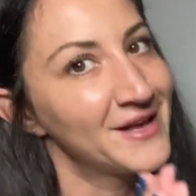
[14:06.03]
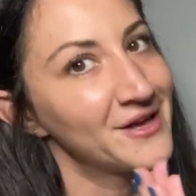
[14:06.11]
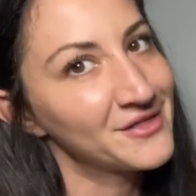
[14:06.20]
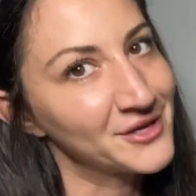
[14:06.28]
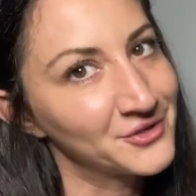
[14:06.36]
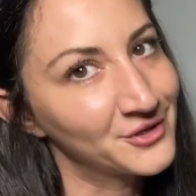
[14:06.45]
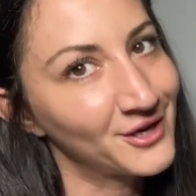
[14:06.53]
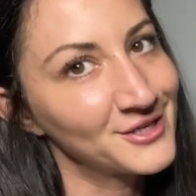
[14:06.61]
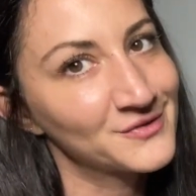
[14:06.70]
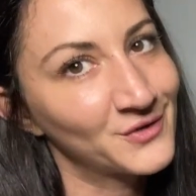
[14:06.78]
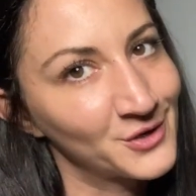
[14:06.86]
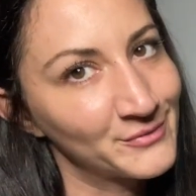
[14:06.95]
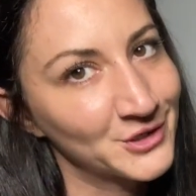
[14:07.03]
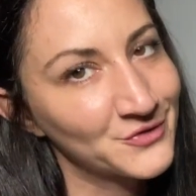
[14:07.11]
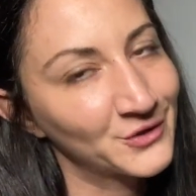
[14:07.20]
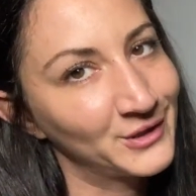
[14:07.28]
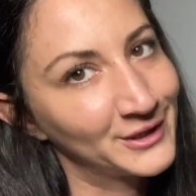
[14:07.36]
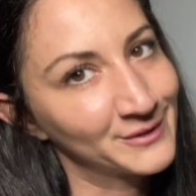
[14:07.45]
Thank you guys very much for
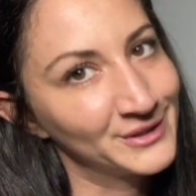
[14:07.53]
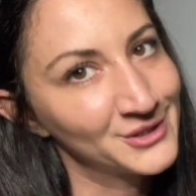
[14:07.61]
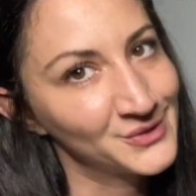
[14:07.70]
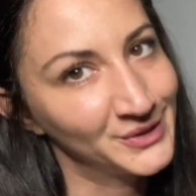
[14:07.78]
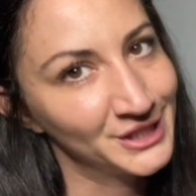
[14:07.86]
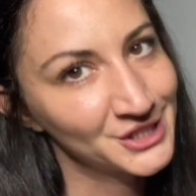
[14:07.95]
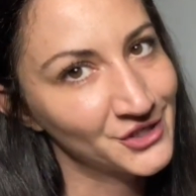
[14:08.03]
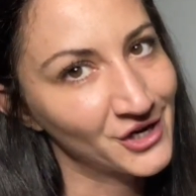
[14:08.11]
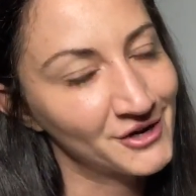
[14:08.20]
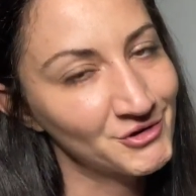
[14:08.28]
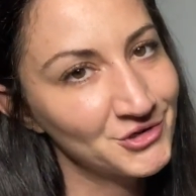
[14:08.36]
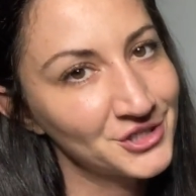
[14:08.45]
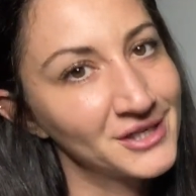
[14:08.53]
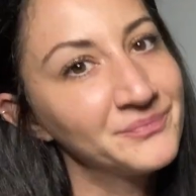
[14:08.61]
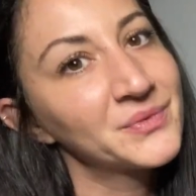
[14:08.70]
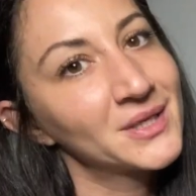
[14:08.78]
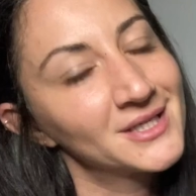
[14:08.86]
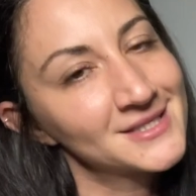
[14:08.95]
letting me tune into your energy.
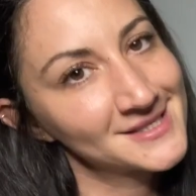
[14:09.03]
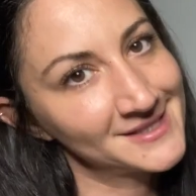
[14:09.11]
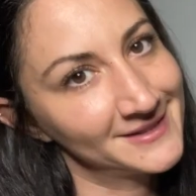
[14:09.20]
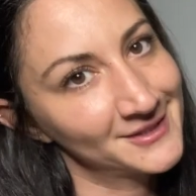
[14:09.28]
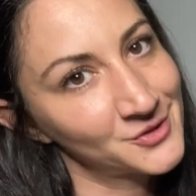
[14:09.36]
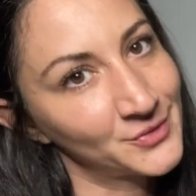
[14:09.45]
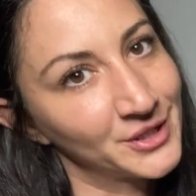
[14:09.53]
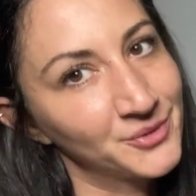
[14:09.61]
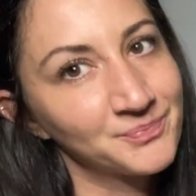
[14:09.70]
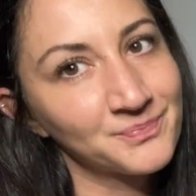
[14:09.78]
I'll see you next week.